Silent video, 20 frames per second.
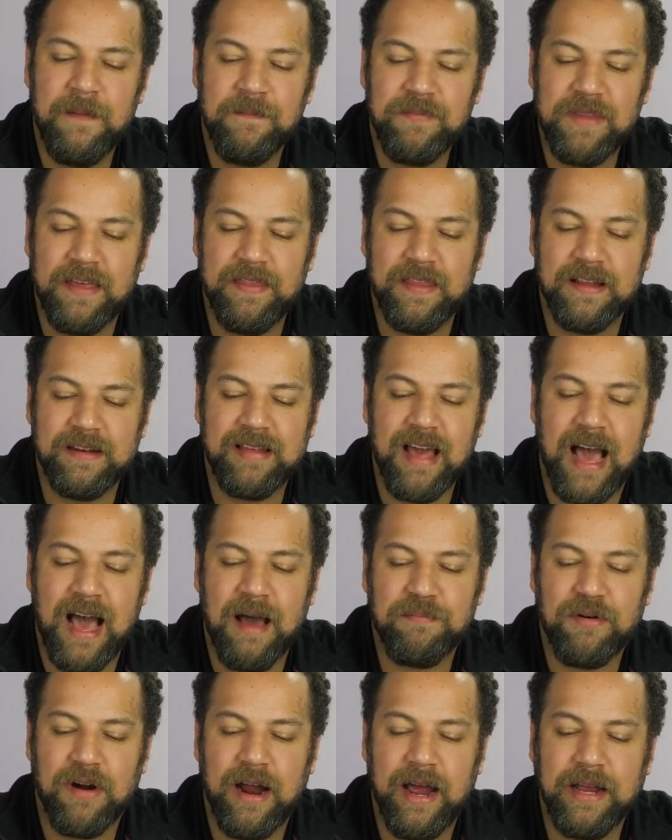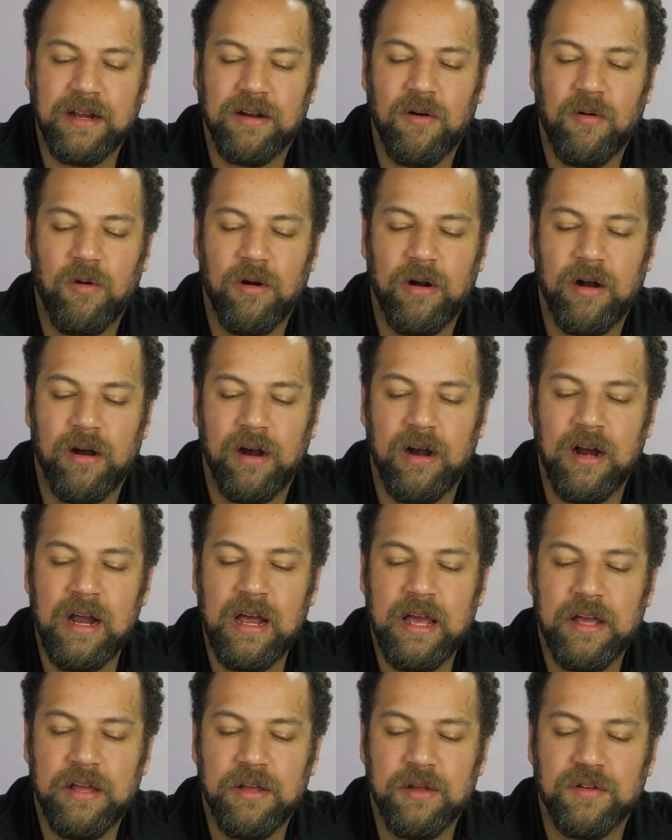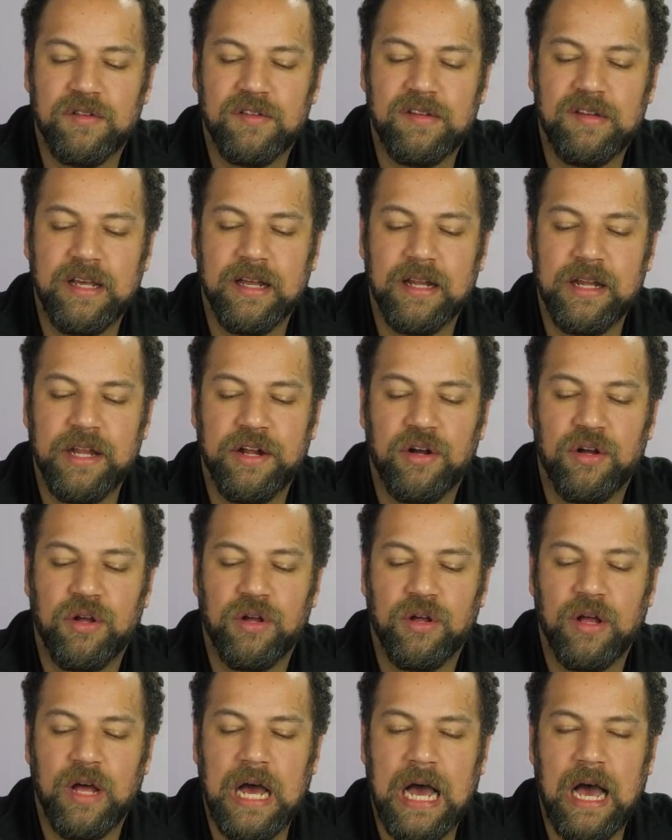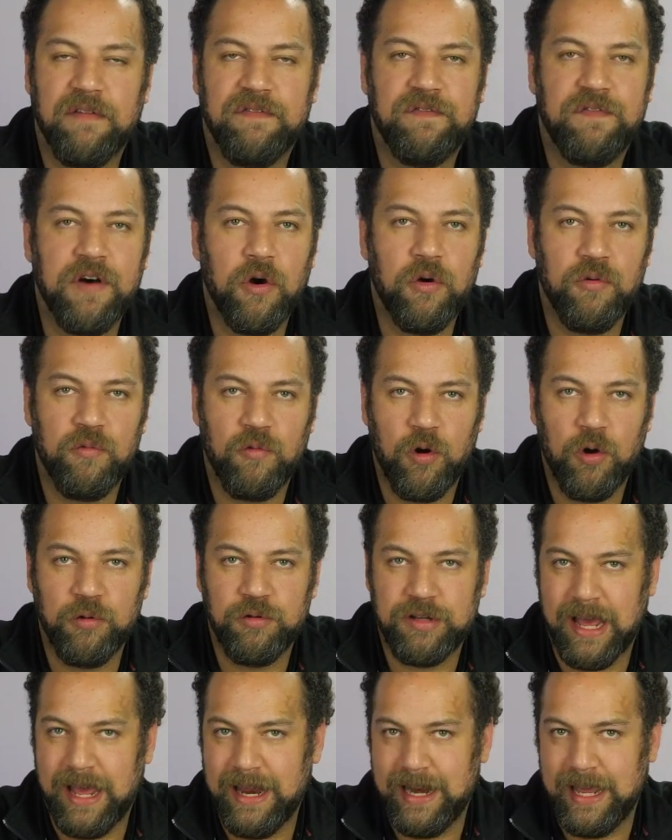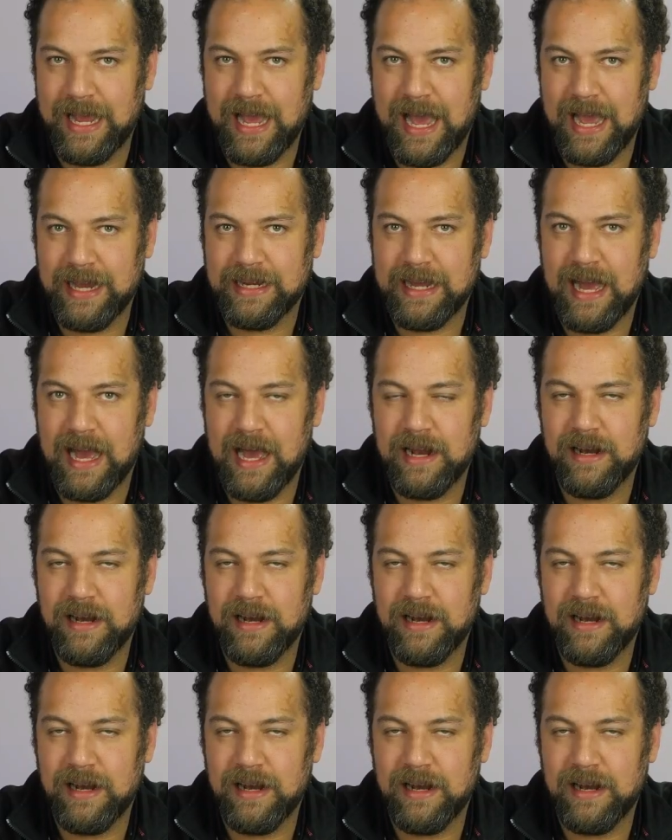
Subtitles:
in the top right corner, you'll see a little phone rotating icon.